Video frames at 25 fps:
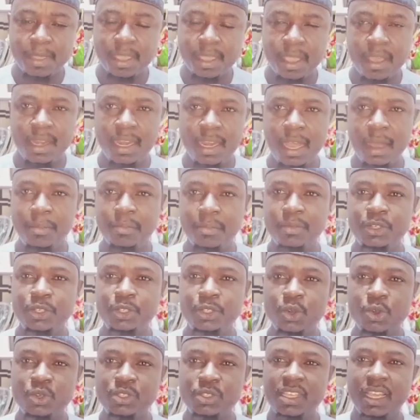Now,
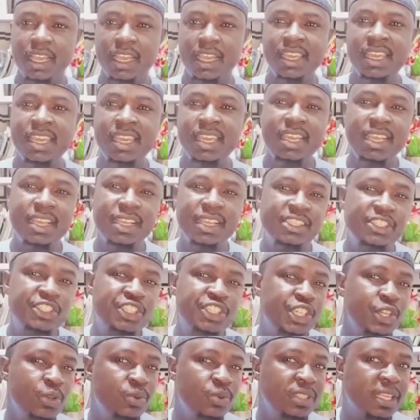note, he
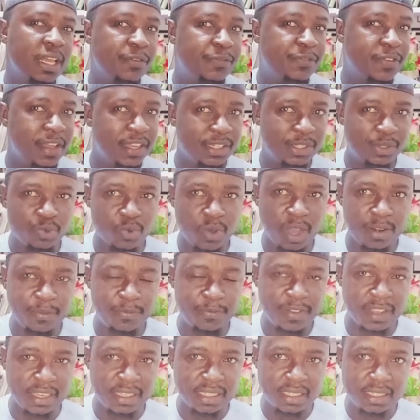chewed the first one
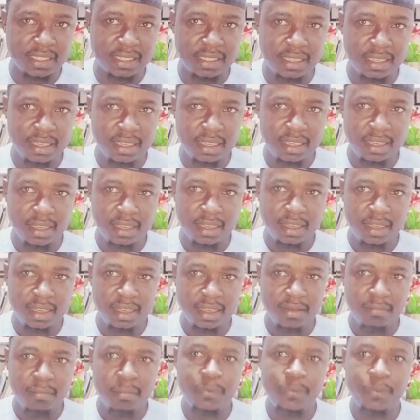first
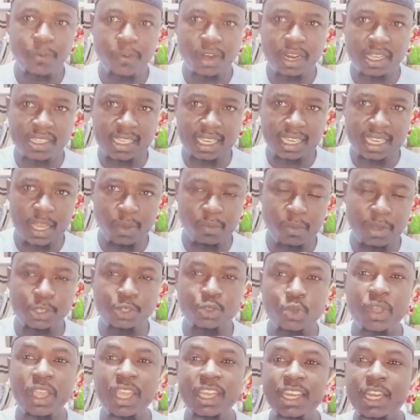before the second one,
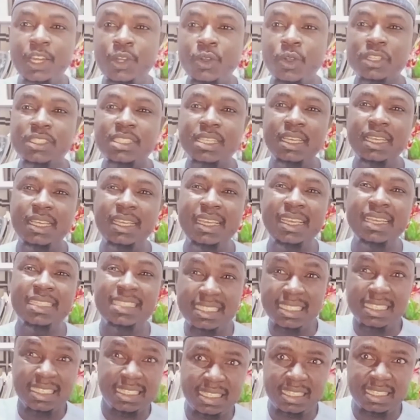so he did not
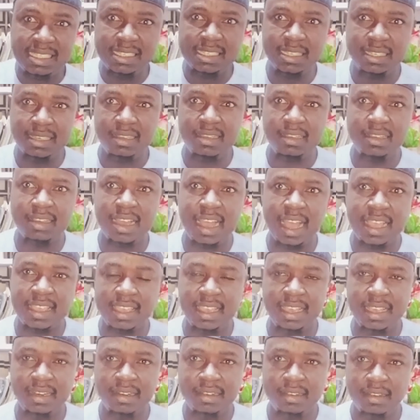eat it
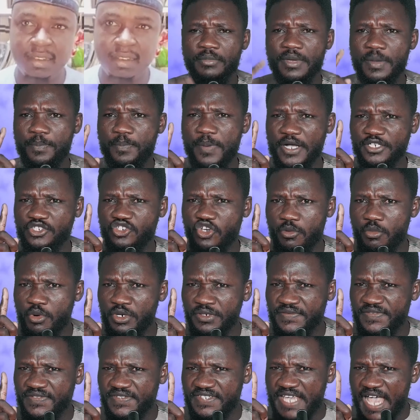again. Ebacho
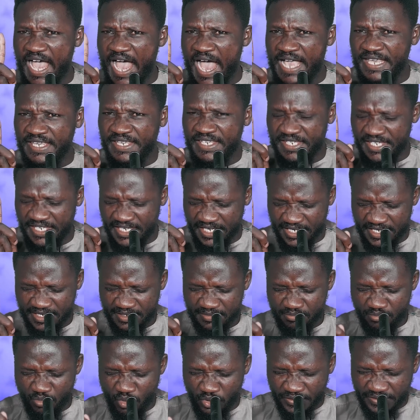muntie haye,
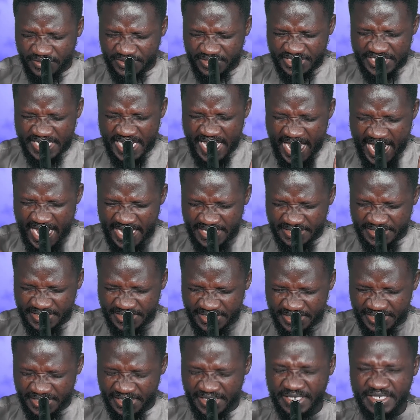muntie
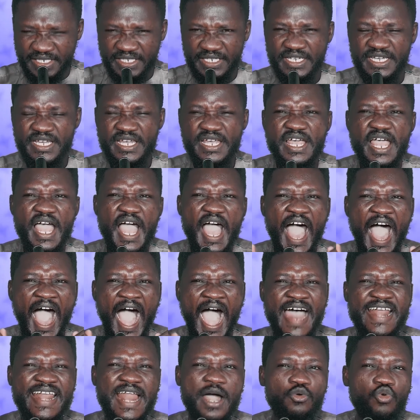haye.
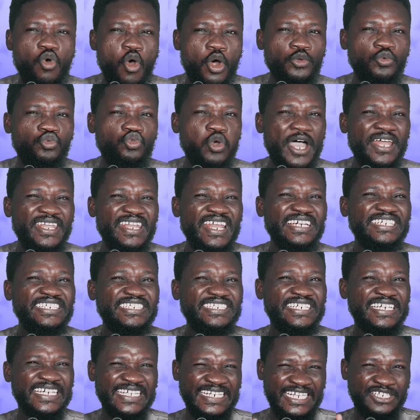Ahana
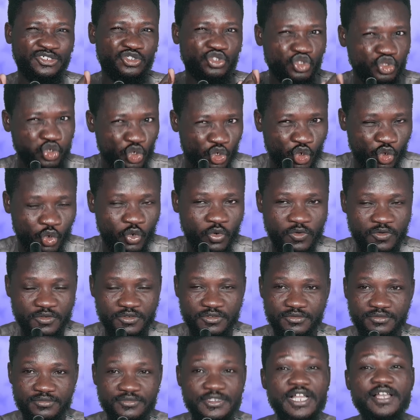contradiction ne sono.
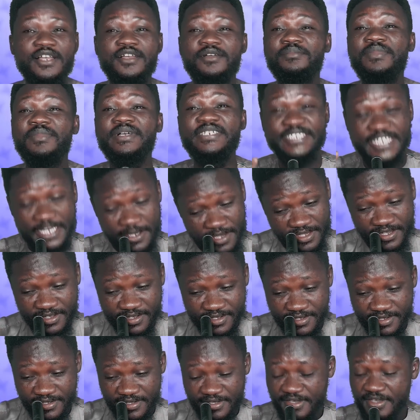Me say,
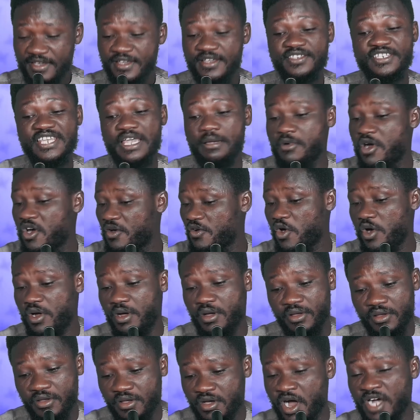samo
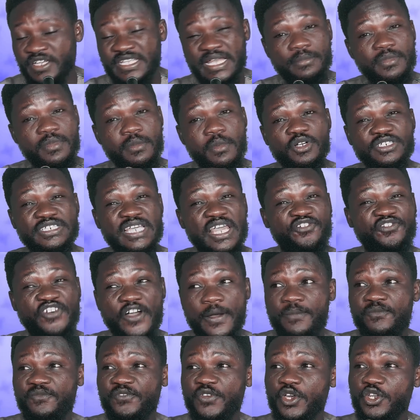oda bi mo chef
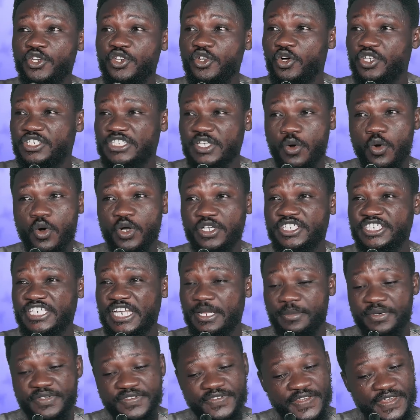am video say wo chire
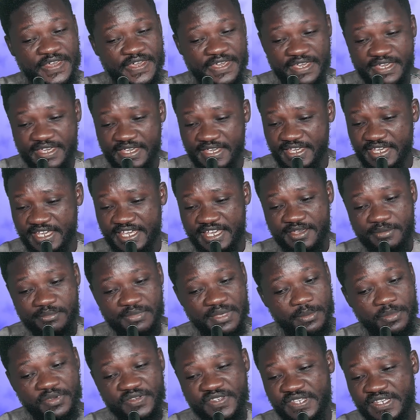me say,
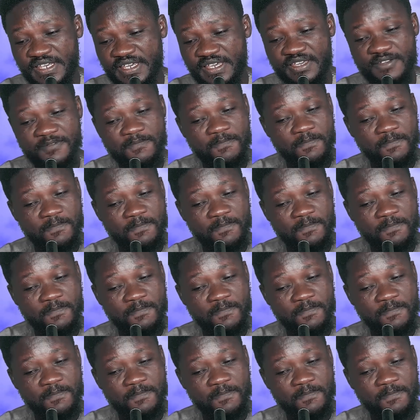me me say